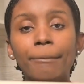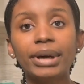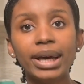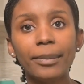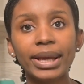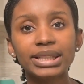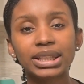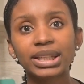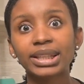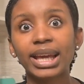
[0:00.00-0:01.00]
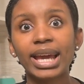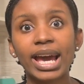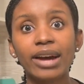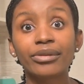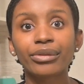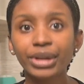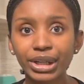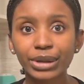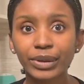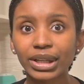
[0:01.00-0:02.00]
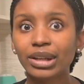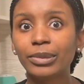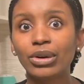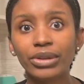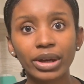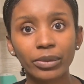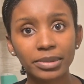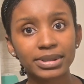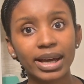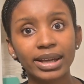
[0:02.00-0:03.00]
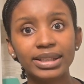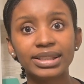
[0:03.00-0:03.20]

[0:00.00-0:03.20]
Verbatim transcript: But basically they have free curriculum on their website.